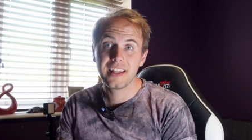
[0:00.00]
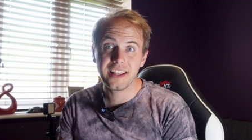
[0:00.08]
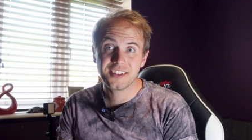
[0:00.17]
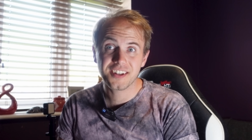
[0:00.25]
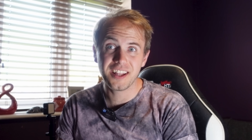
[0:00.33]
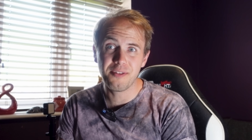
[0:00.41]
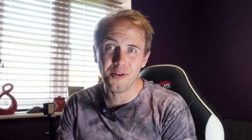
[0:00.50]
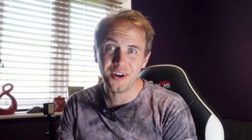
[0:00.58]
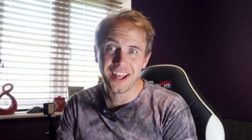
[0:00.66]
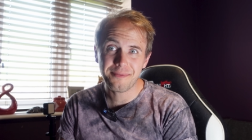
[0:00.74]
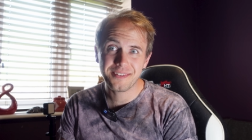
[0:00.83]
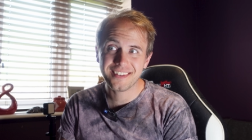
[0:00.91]
Literally, what
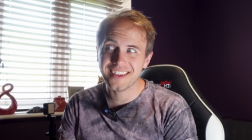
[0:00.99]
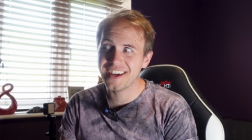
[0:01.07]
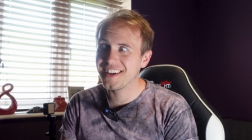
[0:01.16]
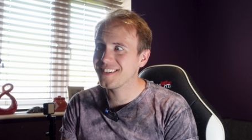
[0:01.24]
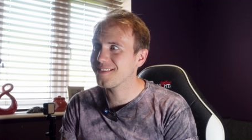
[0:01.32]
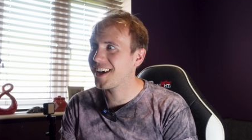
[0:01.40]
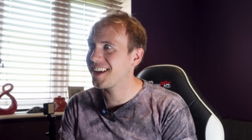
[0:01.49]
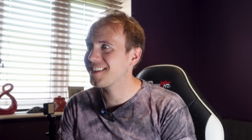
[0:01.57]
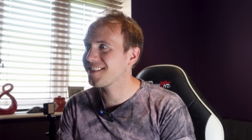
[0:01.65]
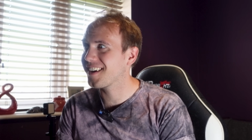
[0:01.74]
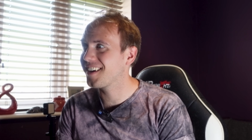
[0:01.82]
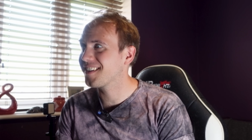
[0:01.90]
an episode.
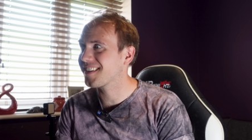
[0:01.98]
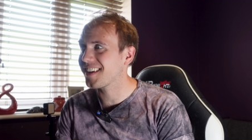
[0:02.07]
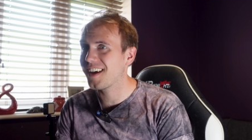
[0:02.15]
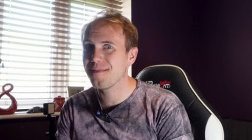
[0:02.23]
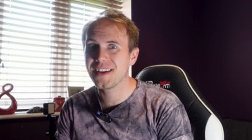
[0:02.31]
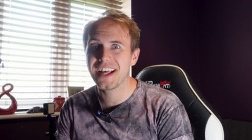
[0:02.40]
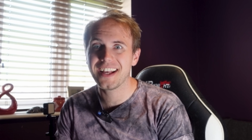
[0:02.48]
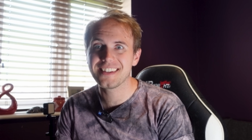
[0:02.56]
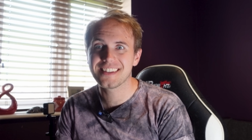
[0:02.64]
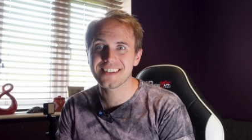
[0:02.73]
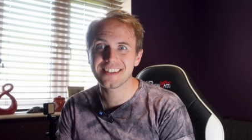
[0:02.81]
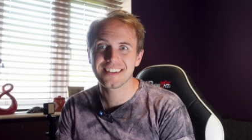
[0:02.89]
Waitrose,
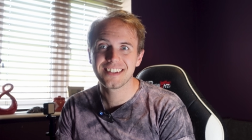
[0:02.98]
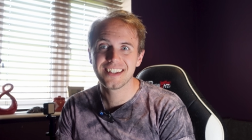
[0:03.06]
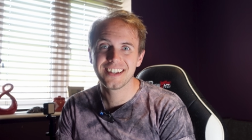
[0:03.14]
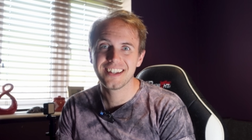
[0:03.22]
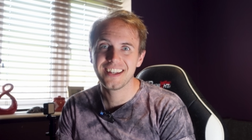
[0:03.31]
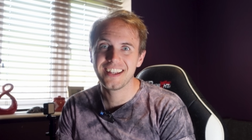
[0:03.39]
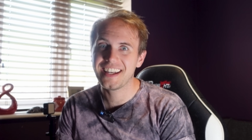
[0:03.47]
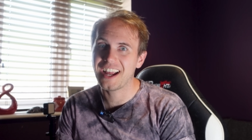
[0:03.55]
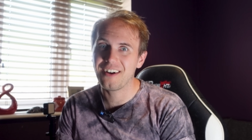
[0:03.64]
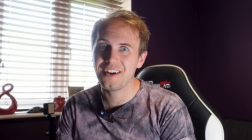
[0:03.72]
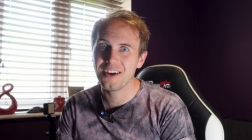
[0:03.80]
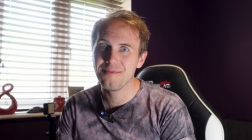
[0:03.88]
M&S, and
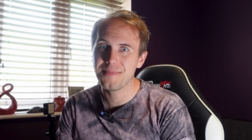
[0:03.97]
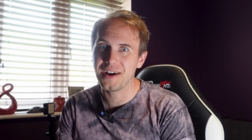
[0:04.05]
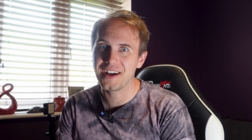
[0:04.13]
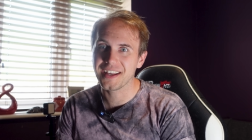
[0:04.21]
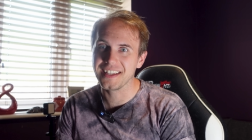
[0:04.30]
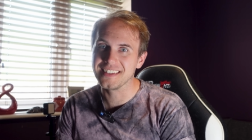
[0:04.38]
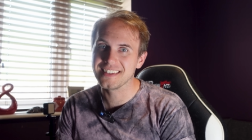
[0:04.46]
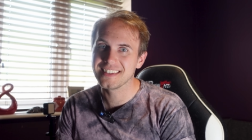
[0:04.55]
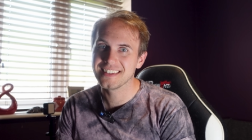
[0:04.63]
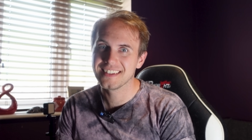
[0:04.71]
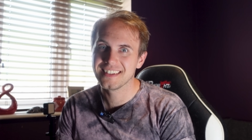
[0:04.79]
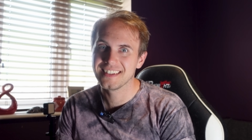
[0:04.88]
now Home Bargains.
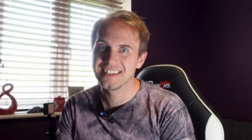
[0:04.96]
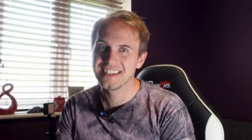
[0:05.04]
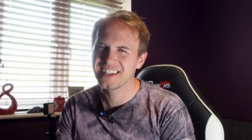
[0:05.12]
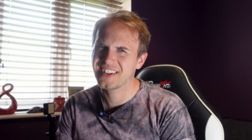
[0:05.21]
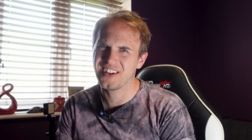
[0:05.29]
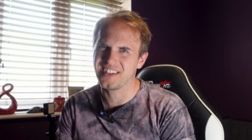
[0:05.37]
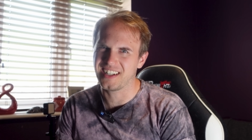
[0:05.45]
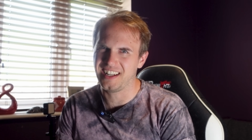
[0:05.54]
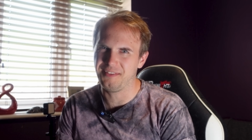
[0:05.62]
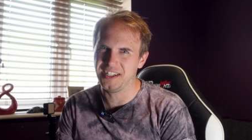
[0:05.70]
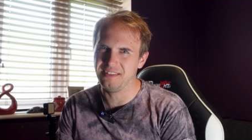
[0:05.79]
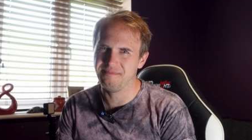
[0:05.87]
Gotta
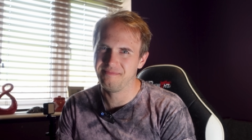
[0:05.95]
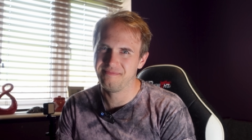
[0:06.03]
love it.